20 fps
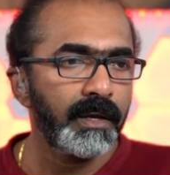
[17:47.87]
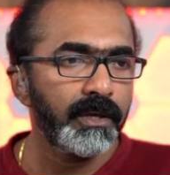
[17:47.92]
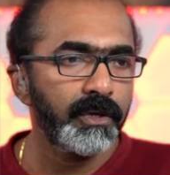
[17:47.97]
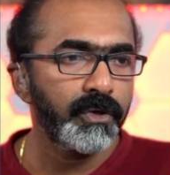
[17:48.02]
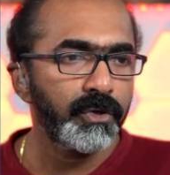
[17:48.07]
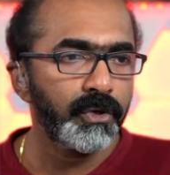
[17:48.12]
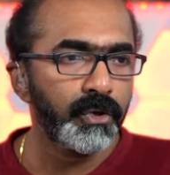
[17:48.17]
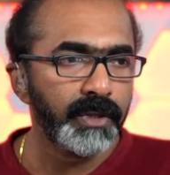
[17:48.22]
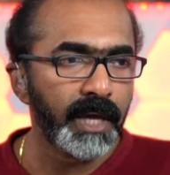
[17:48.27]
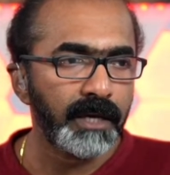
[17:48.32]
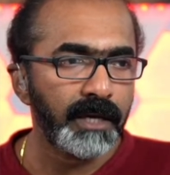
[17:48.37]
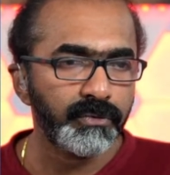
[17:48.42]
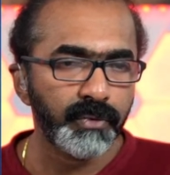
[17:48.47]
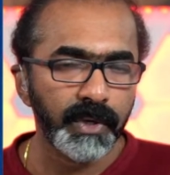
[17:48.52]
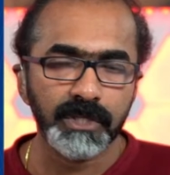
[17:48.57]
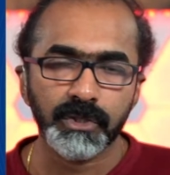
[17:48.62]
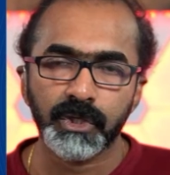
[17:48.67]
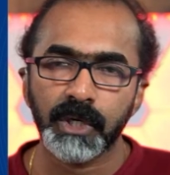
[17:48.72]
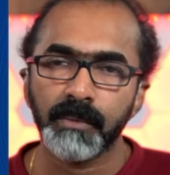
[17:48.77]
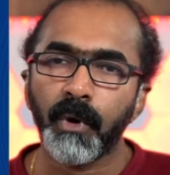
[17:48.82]
you know that
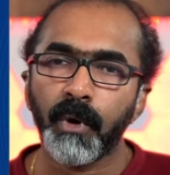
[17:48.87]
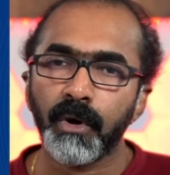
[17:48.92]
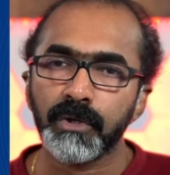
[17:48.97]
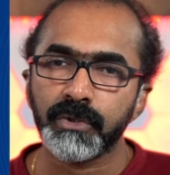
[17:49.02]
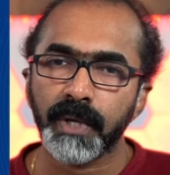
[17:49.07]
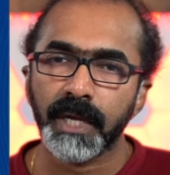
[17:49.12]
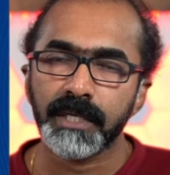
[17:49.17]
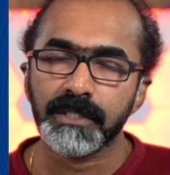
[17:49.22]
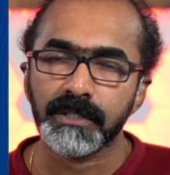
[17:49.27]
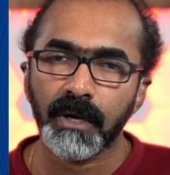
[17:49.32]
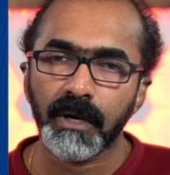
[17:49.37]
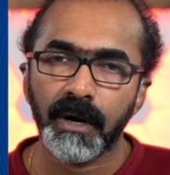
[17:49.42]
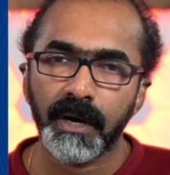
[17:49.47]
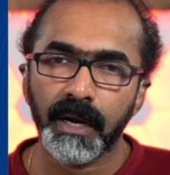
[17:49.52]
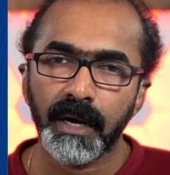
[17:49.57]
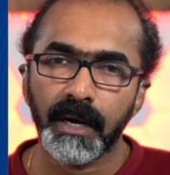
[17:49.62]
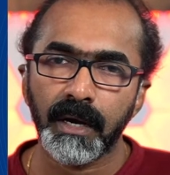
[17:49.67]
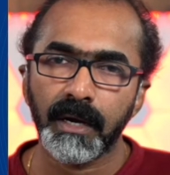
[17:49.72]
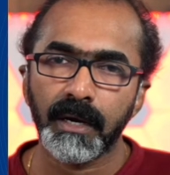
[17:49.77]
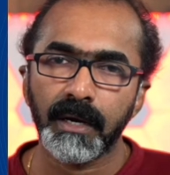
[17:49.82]
Restream also has got
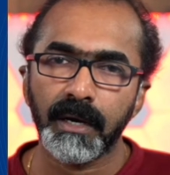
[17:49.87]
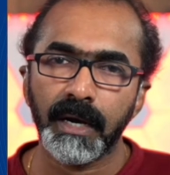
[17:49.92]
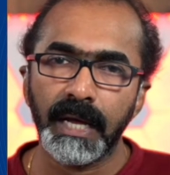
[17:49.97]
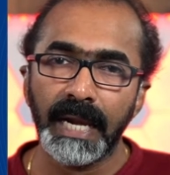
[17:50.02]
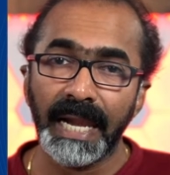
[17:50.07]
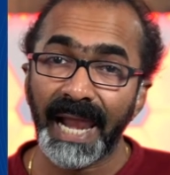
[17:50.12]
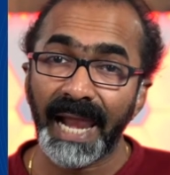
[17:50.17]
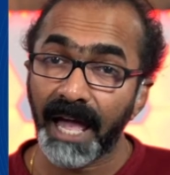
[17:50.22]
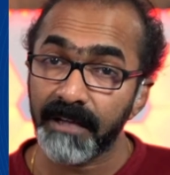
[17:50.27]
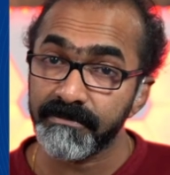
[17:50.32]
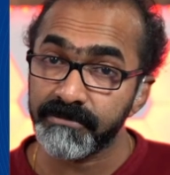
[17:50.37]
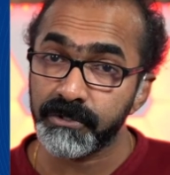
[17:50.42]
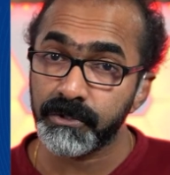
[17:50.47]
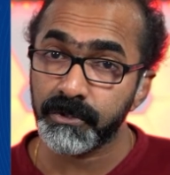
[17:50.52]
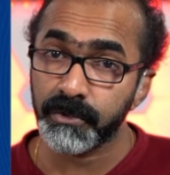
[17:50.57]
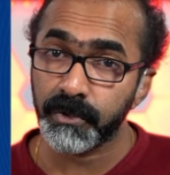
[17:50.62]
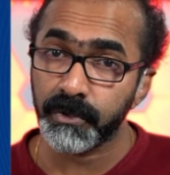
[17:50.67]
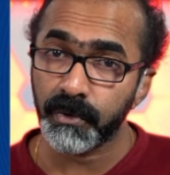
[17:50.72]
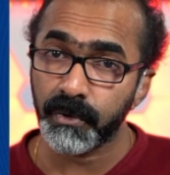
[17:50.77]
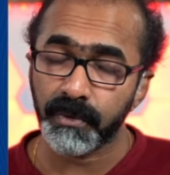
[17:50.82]
a live
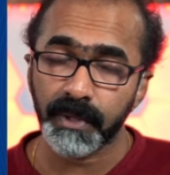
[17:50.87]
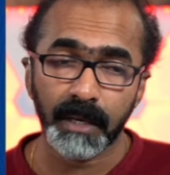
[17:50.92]
studio.